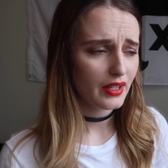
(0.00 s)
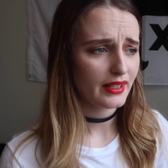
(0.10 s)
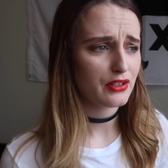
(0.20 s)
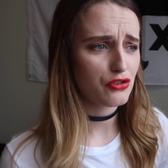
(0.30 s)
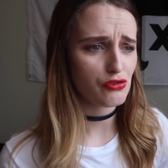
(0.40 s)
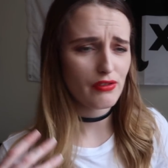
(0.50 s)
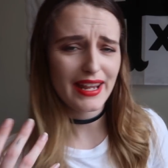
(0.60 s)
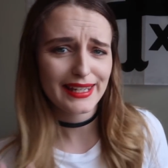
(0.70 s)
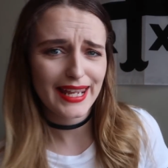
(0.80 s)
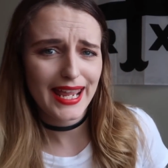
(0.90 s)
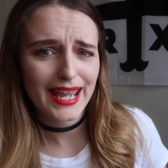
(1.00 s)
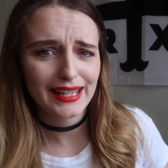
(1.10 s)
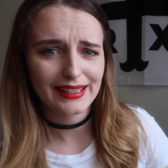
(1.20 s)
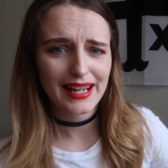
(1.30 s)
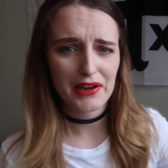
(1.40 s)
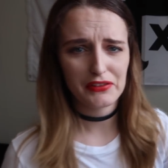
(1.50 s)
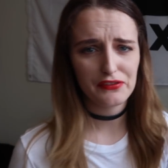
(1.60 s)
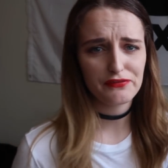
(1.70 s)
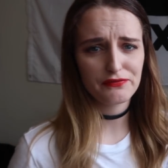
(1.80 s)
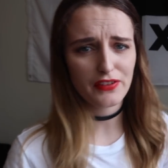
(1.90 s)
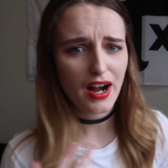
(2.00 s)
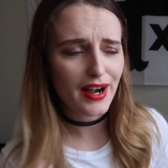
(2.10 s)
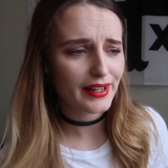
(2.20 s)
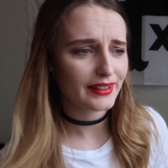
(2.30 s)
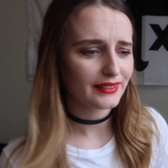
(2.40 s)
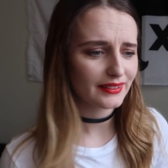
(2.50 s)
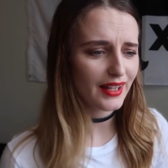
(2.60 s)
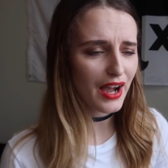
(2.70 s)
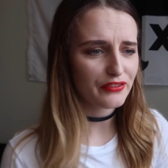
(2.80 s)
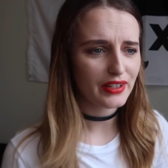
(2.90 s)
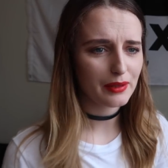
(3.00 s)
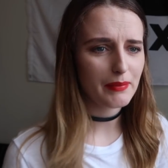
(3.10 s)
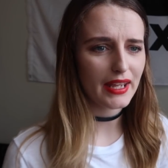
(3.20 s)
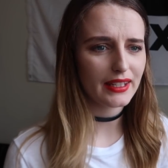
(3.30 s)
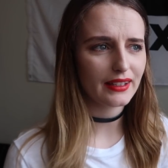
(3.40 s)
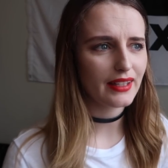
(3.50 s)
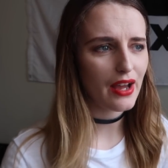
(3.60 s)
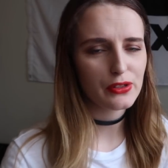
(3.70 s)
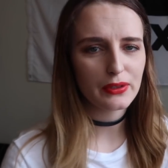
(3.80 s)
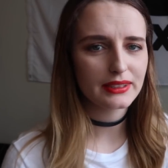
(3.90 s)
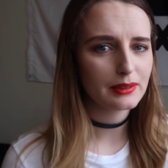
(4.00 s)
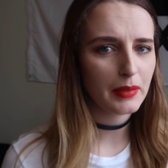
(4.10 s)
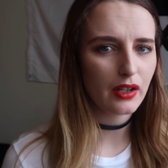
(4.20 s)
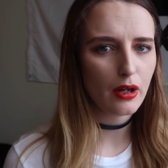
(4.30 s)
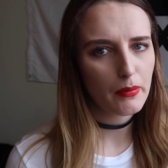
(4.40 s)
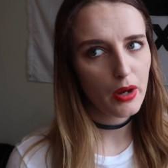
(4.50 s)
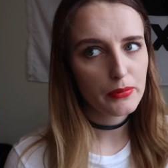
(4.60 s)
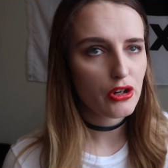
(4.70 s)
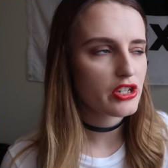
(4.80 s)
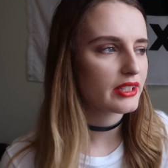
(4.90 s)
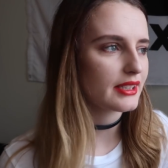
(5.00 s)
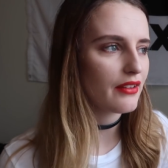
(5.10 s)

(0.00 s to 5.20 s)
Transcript: like drinking and having fun and laughing and making loud noises and being obnoxious.